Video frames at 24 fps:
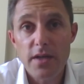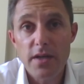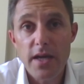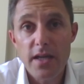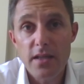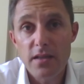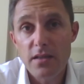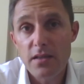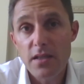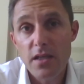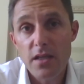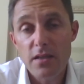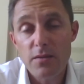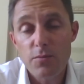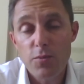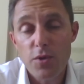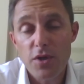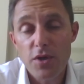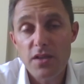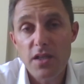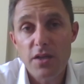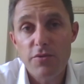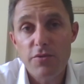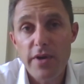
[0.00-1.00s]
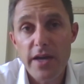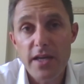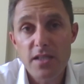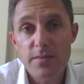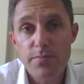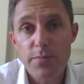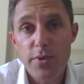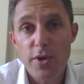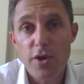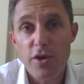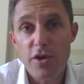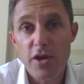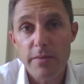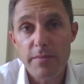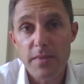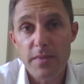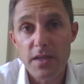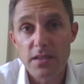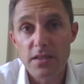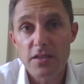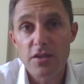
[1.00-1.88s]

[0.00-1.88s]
and then what their race program is.